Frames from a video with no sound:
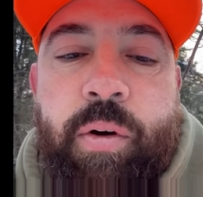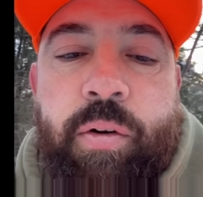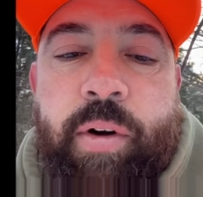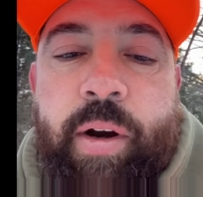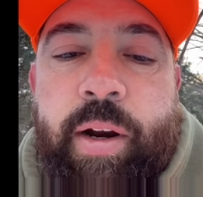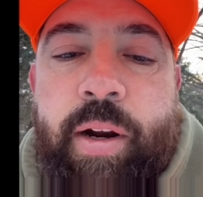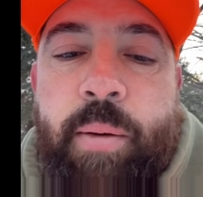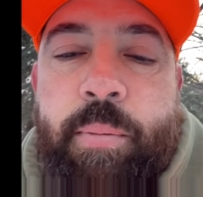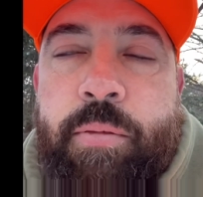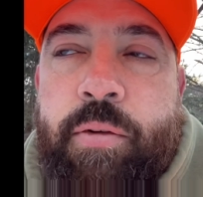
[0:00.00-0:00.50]

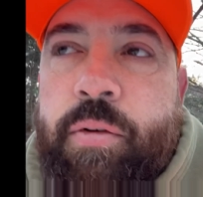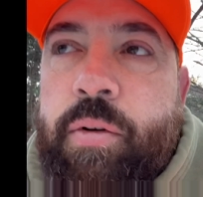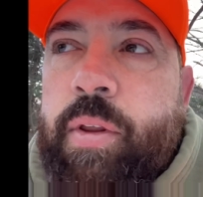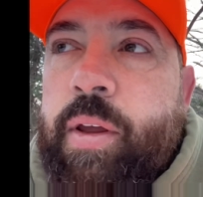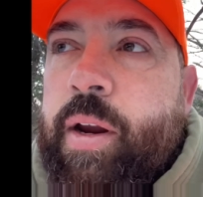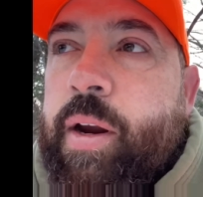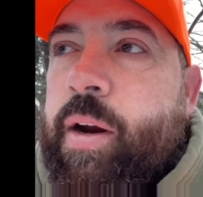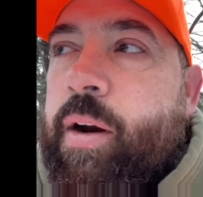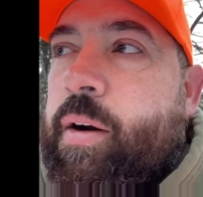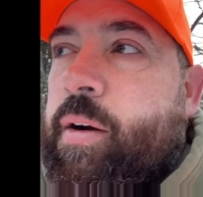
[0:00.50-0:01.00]
right up through
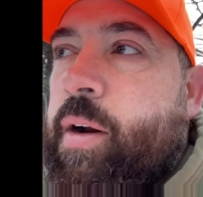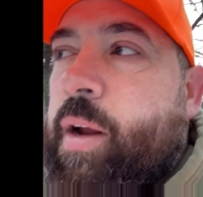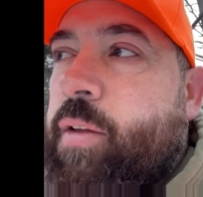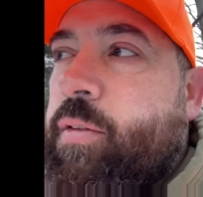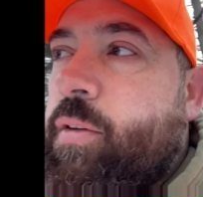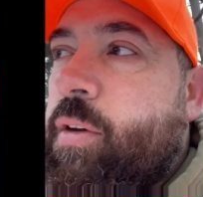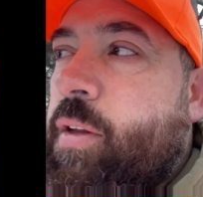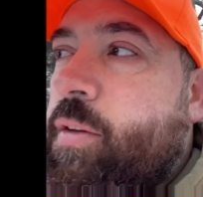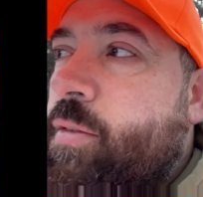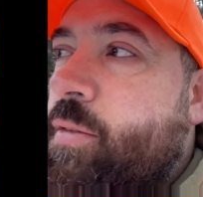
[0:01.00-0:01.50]
there. As
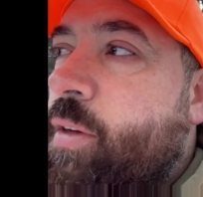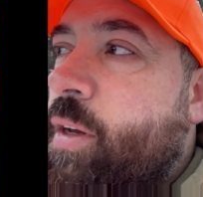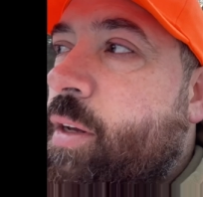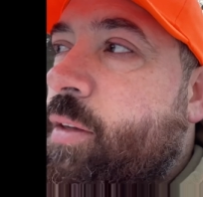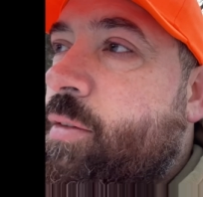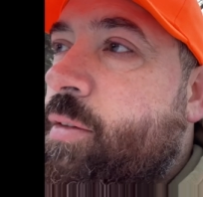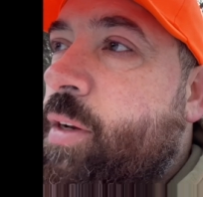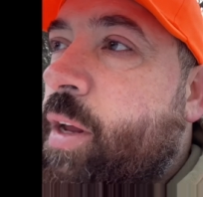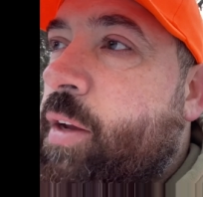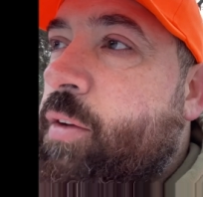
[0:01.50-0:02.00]
you can see,
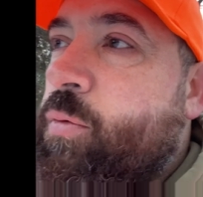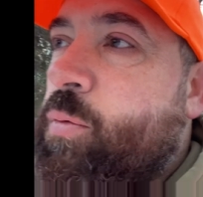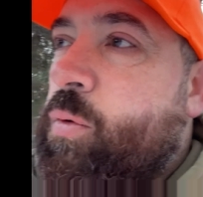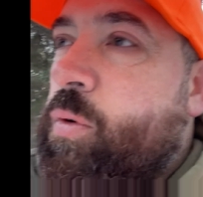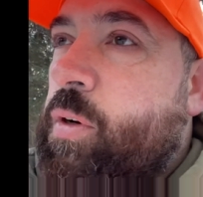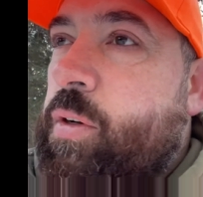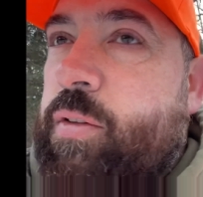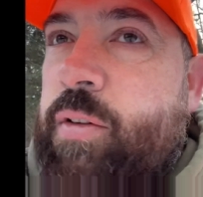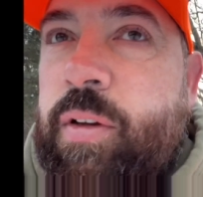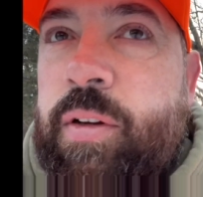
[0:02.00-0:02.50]
it's nice
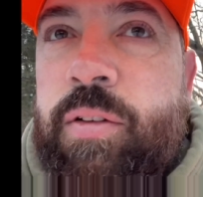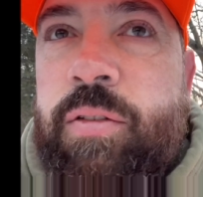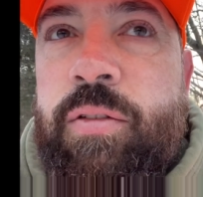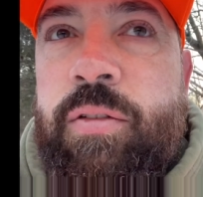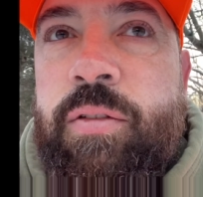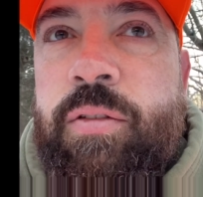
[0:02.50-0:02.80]
woods. It's